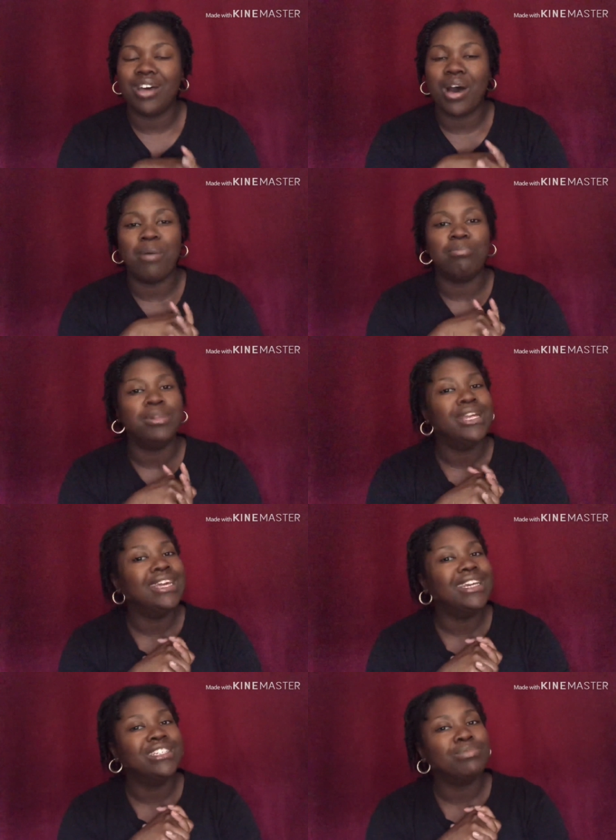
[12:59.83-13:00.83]
Um,
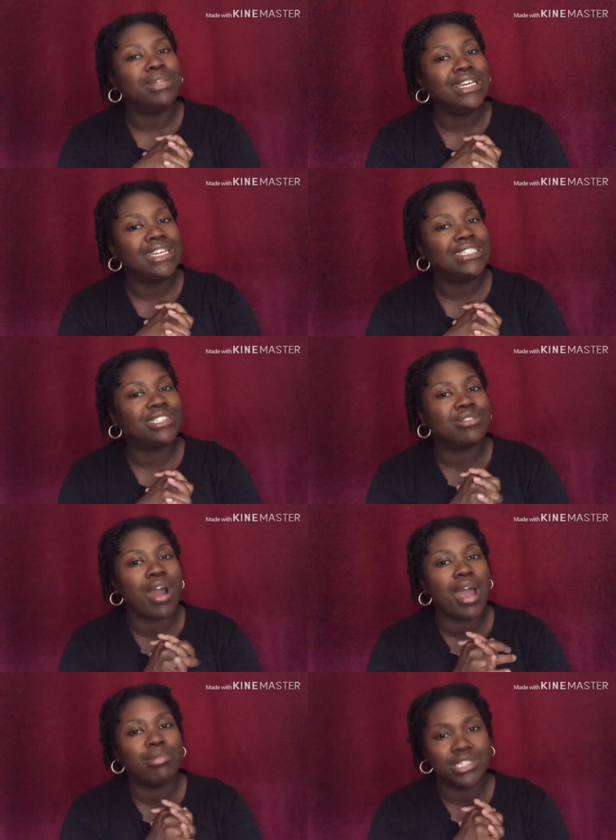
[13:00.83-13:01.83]
please, please
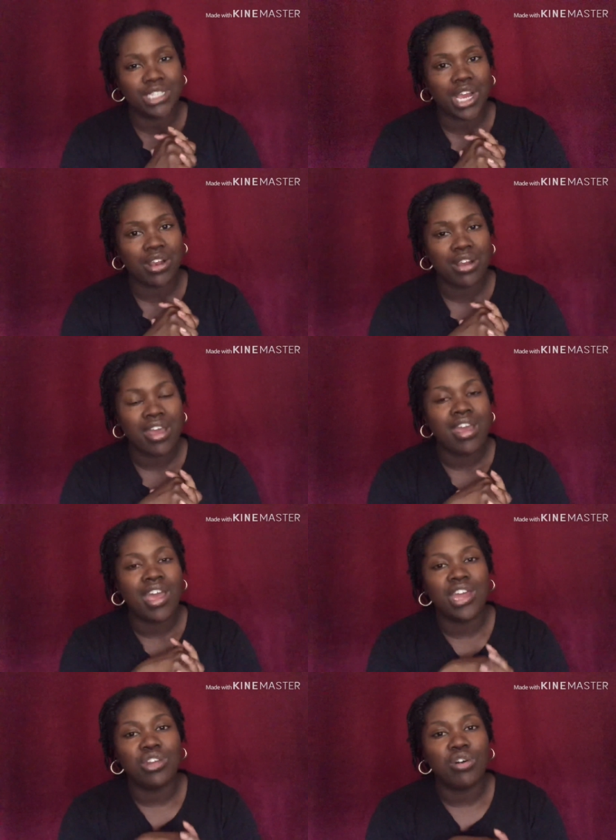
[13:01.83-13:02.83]
subscribe and share.
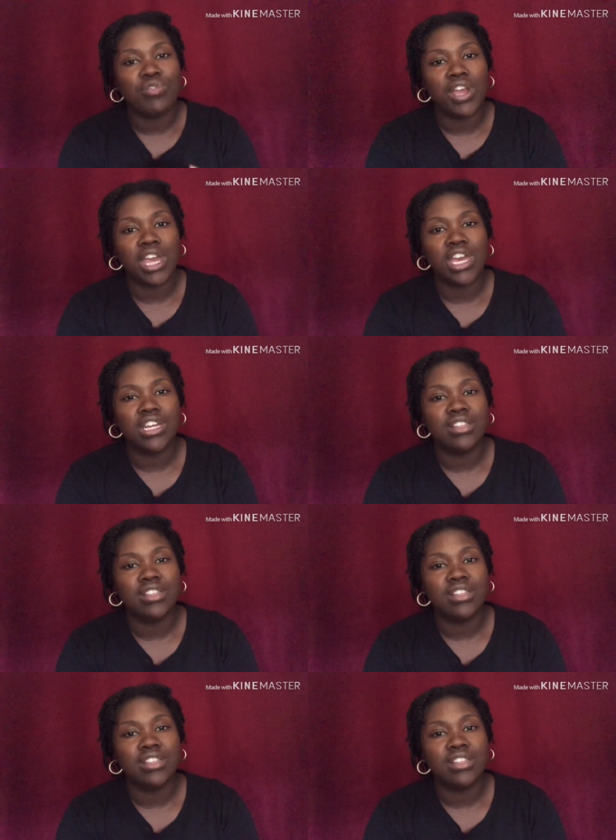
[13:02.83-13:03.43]
And don't forget,